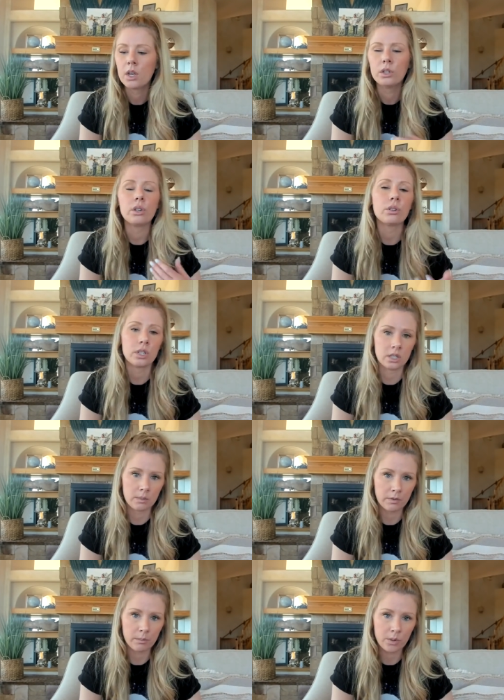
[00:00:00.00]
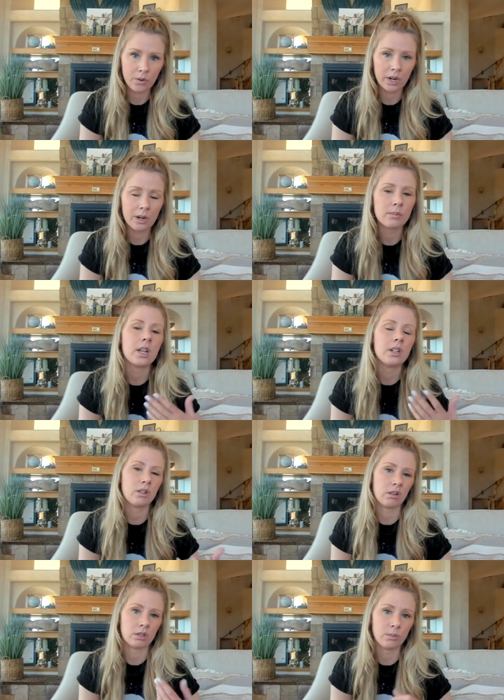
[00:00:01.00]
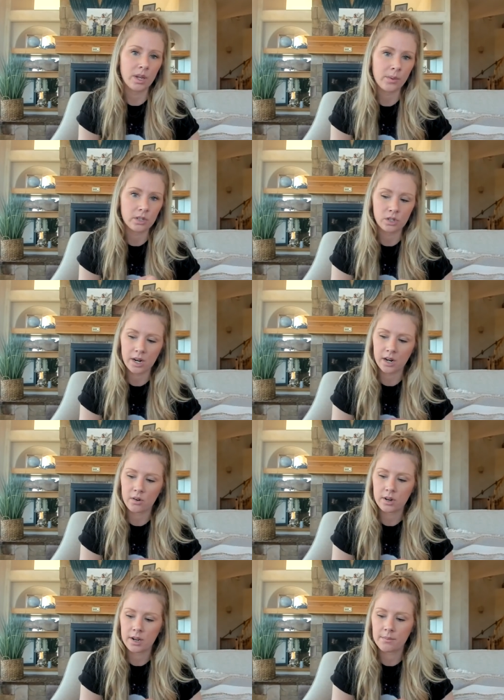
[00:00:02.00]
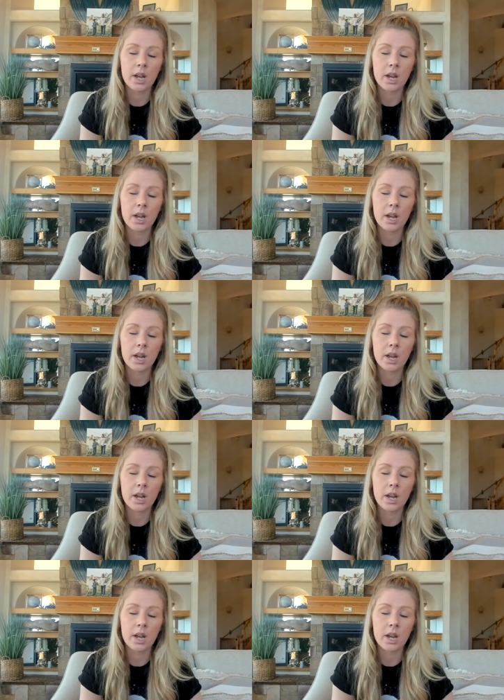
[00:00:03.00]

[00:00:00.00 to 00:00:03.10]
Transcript: you'll see some different programs, and you'll also be able to check out um,